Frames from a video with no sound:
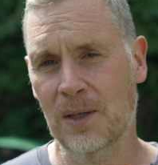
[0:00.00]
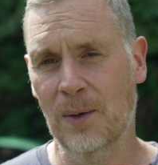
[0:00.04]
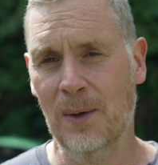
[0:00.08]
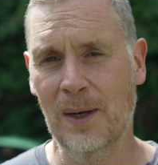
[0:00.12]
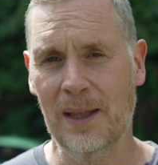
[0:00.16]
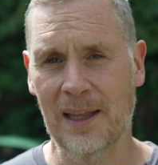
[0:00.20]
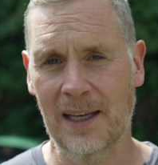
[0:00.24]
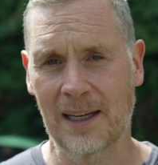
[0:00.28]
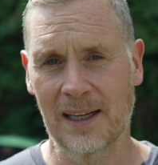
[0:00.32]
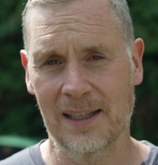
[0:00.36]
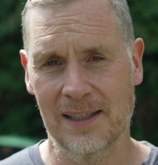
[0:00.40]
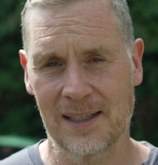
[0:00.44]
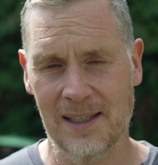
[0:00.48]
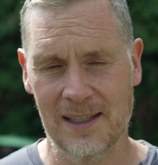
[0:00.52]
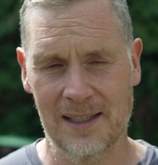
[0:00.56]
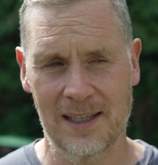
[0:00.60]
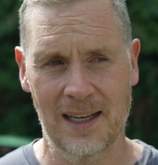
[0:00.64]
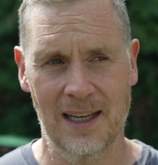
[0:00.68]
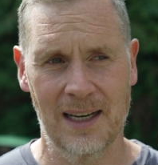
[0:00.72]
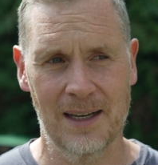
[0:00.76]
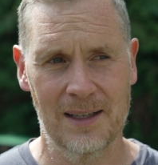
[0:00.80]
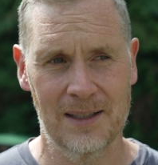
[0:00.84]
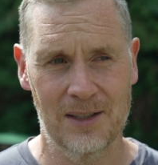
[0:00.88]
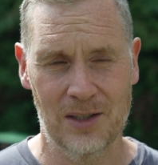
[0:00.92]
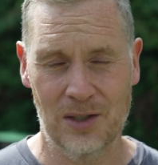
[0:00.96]
The only thing, as I
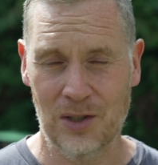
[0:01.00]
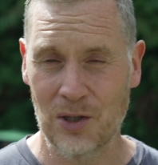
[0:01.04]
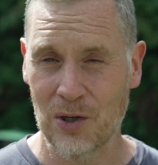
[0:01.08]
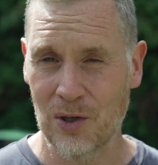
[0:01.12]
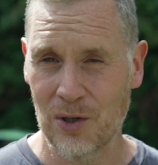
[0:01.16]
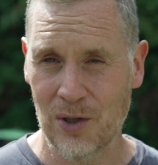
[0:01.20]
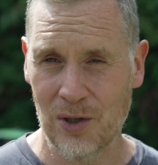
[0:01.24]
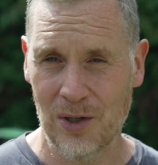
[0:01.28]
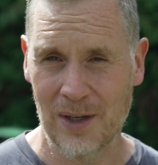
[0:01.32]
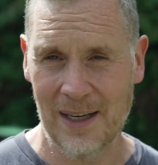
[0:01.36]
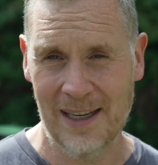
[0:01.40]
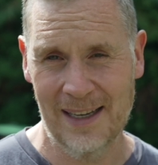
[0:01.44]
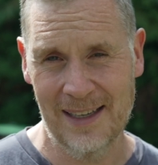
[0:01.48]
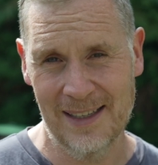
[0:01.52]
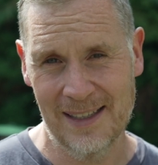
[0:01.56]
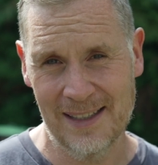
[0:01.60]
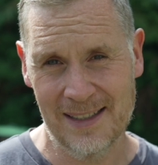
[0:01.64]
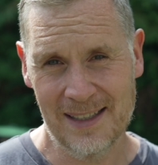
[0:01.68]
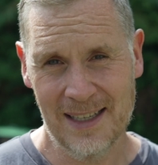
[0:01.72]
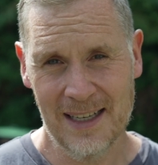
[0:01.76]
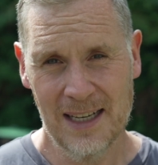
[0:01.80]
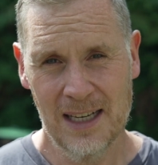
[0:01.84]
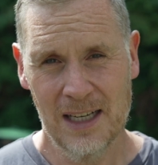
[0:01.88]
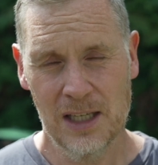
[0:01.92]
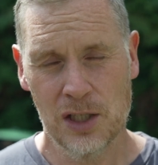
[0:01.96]
said, I do
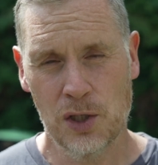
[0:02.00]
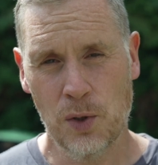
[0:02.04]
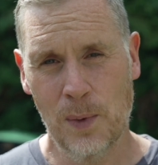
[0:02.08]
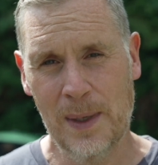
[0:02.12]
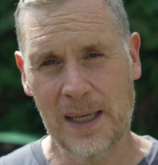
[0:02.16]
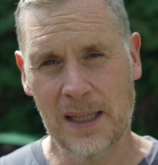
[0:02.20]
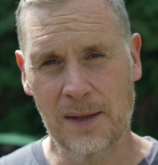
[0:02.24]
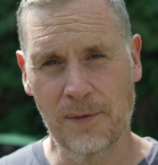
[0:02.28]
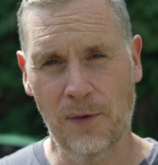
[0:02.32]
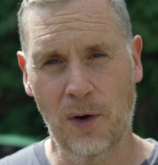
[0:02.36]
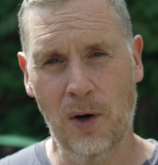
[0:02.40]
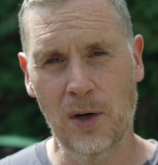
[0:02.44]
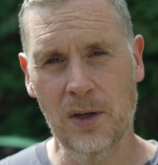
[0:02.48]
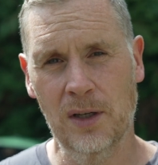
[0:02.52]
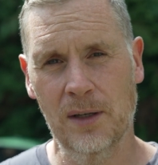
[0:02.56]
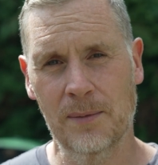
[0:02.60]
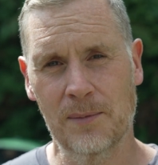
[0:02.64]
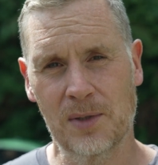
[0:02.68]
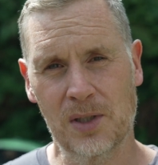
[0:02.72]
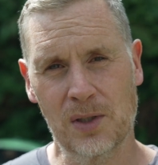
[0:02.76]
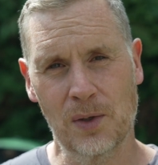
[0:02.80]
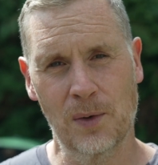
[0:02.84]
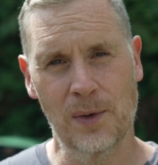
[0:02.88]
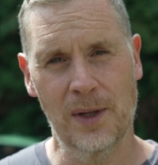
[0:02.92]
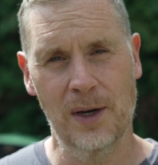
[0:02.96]
is tweak the
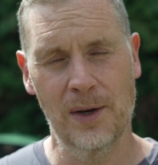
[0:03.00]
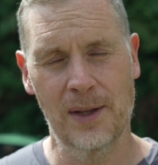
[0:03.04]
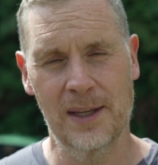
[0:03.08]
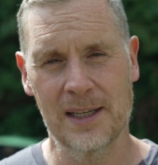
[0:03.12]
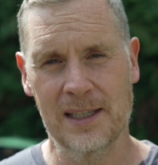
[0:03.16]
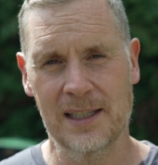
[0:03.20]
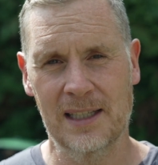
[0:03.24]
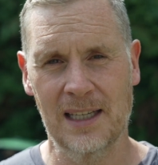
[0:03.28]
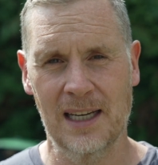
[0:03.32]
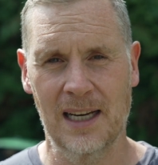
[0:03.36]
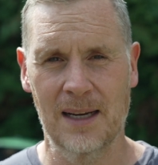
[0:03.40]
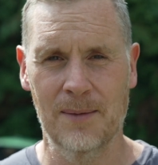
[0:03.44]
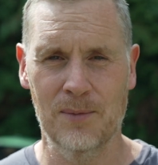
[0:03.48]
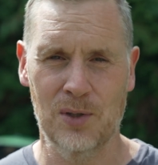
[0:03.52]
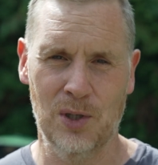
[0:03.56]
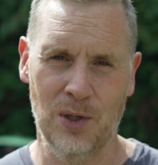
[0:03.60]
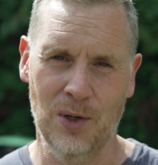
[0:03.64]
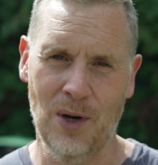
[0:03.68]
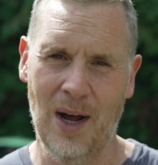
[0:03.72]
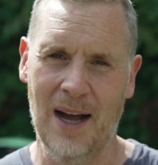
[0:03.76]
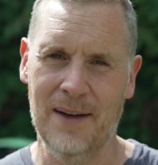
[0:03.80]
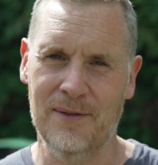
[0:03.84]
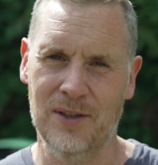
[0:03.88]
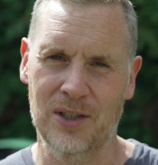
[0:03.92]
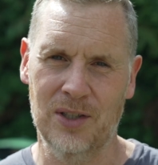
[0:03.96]
volumes so they're the same, so you're
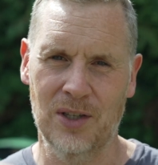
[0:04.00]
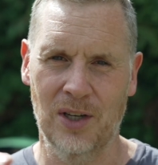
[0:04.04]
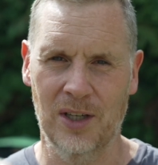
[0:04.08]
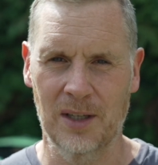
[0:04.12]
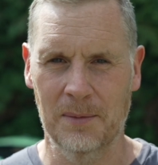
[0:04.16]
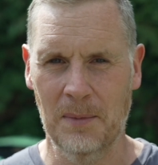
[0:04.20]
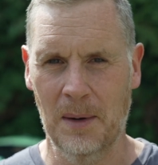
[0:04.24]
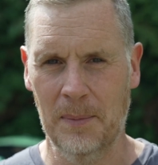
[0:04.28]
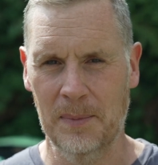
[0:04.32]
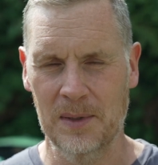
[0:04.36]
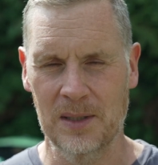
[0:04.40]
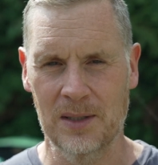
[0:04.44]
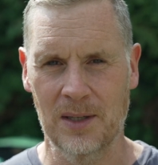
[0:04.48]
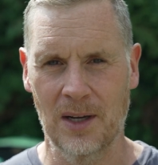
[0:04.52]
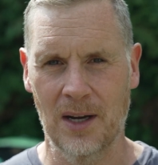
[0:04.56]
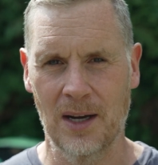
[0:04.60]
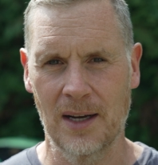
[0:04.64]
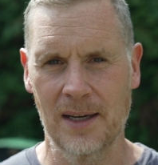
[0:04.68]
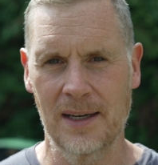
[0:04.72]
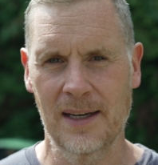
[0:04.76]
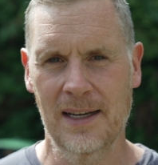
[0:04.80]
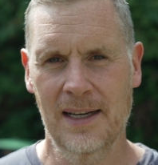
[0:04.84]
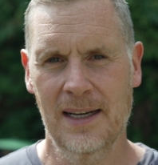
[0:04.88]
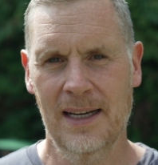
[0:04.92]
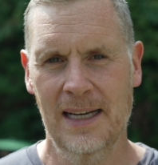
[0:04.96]
not having to turn them up and
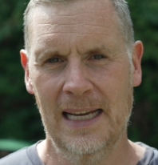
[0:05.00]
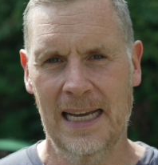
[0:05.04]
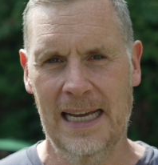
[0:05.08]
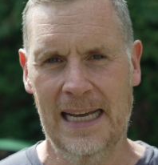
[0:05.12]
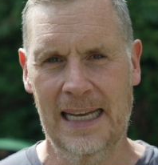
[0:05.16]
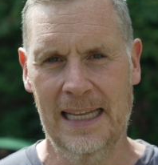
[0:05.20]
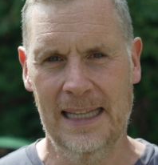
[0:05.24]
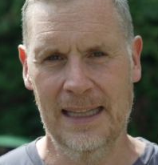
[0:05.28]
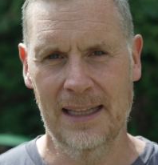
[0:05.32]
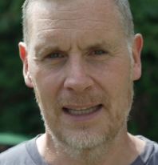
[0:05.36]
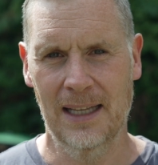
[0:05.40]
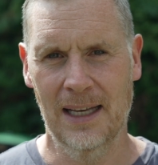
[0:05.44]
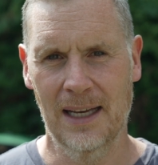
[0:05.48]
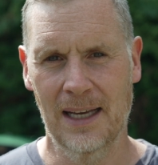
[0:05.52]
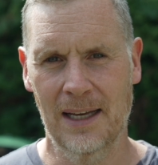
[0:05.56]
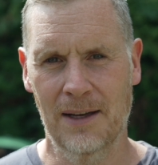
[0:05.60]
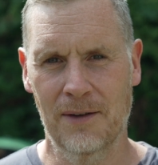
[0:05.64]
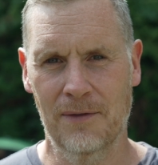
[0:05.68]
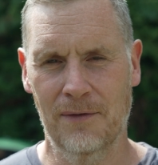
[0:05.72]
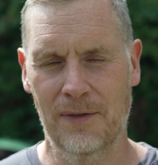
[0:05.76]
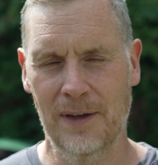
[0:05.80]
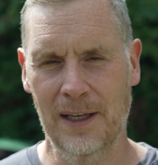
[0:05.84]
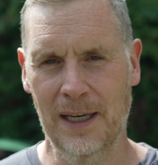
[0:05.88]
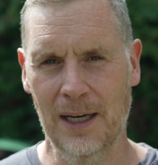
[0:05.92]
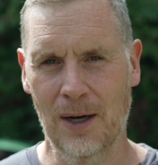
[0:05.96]
down in
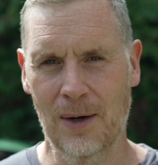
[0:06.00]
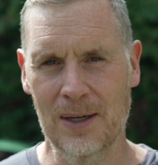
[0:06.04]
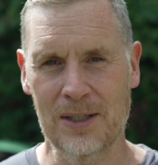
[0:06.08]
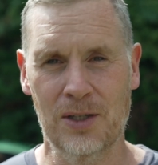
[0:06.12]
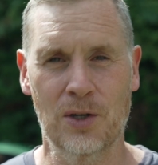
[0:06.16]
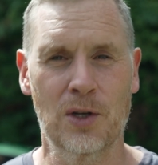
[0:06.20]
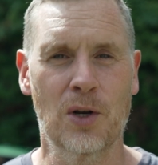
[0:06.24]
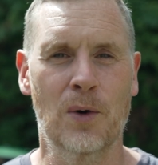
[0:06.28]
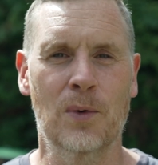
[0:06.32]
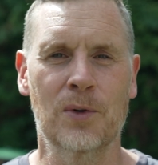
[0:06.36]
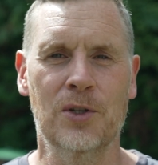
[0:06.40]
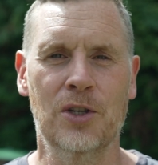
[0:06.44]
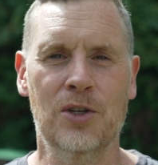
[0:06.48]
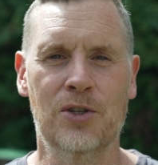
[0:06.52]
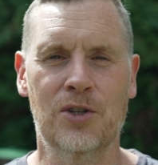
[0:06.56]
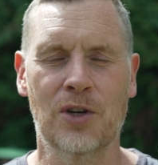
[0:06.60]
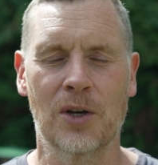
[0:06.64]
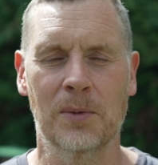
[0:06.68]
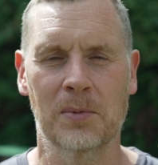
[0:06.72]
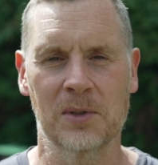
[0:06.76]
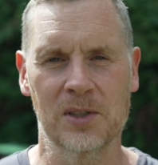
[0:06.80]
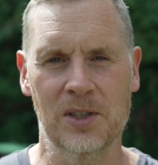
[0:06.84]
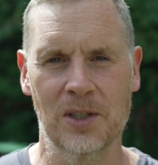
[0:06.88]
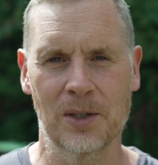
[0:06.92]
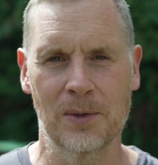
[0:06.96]
the video. I don't know what
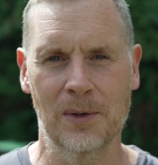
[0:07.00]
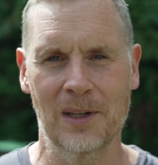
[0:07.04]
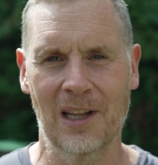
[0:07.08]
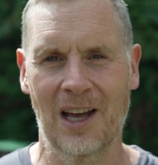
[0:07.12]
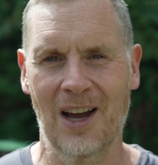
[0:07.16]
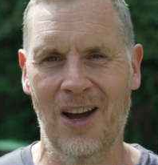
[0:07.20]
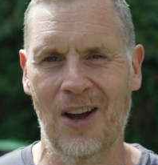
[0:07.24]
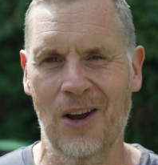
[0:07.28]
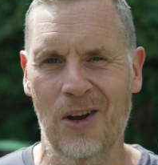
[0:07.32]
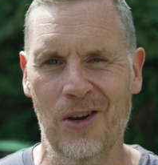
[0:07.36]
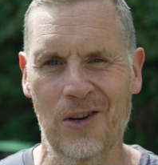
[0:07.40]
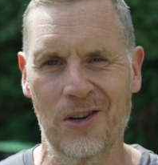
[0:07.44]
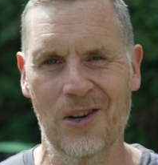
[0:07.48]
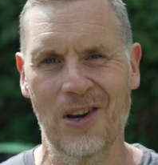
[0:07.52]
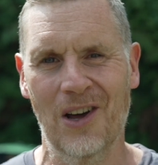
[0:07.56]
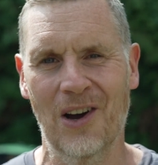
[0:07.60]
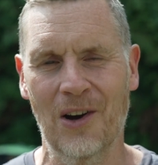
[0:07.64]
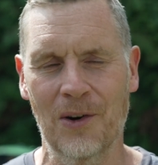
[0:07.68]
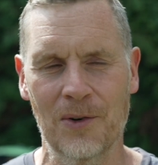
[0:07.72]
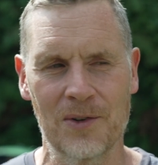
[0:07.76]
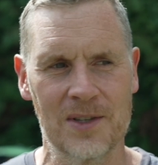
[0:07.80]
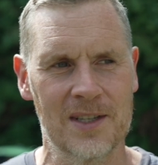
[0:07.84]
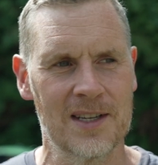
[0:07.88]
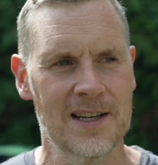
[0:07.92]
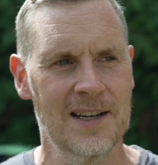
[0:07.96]
YouTube will do with that. Who
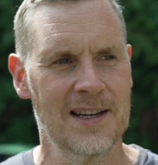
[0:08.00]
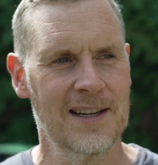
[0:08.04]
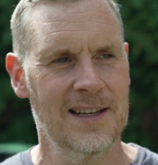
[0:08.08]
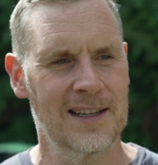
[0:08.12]
knows?